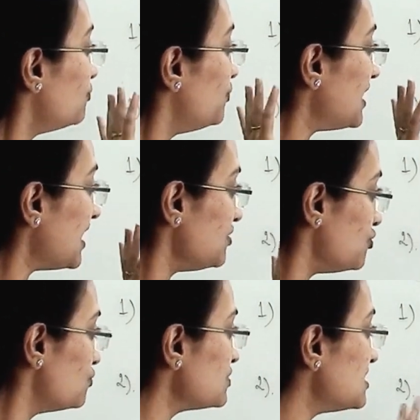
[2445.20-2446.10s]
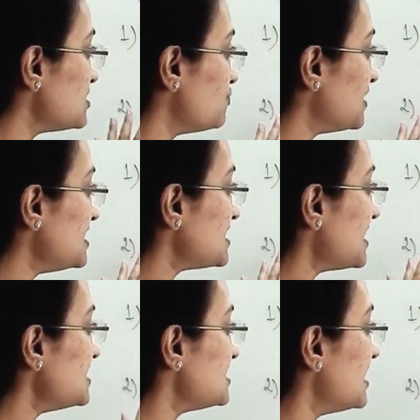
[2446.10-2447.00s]
we can use these
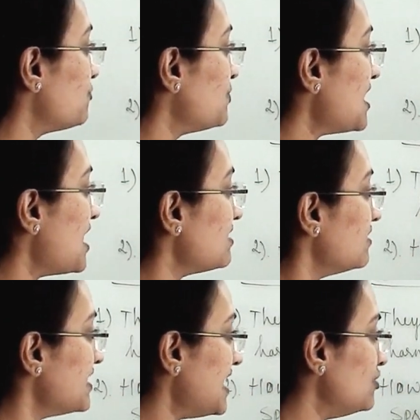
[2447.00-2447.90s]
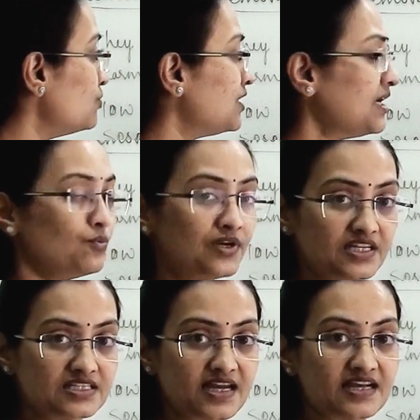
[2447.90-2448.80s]
weedicides? That we are diluting
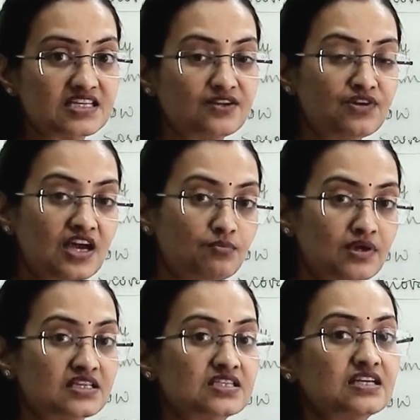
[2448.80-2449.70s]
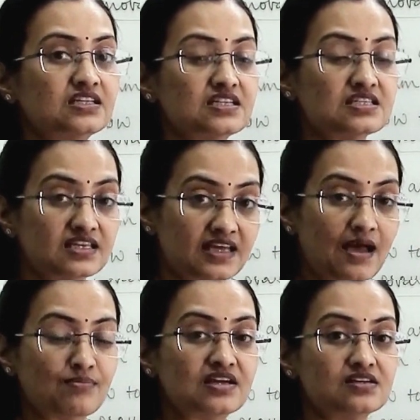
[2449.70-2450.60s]
weedicides and we are mixing these
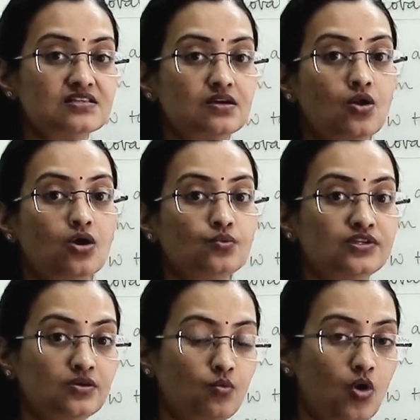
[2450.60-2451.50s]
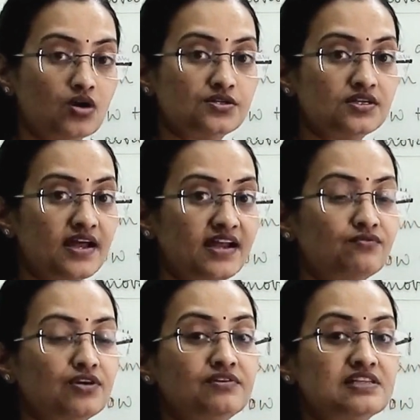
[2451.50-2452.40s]
chemicals along with the water, and
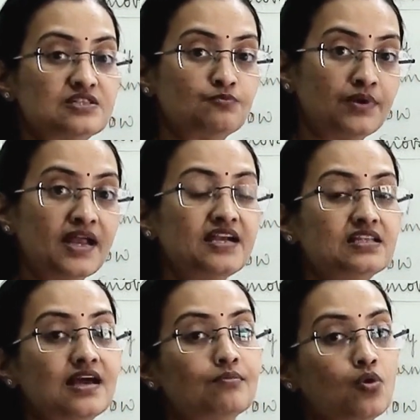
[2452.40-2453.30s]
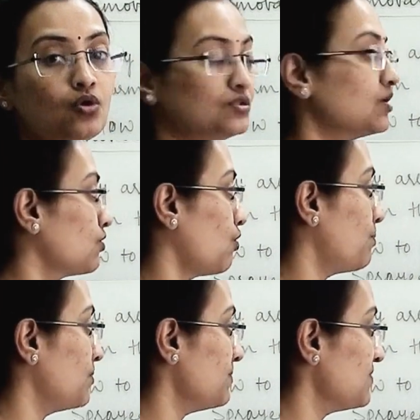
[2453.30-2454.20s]
we will spray them on the
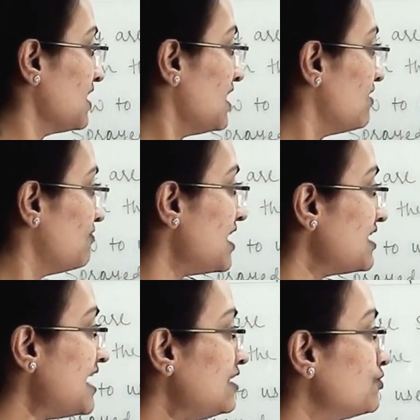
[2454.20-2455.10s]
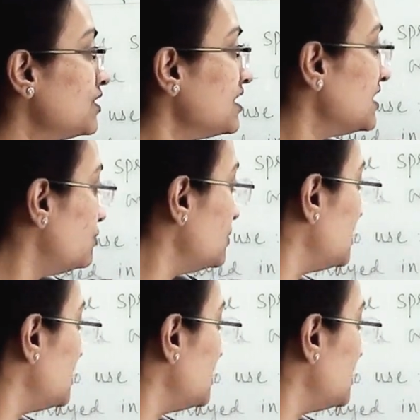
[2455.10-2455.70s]
crop. We are diluting it with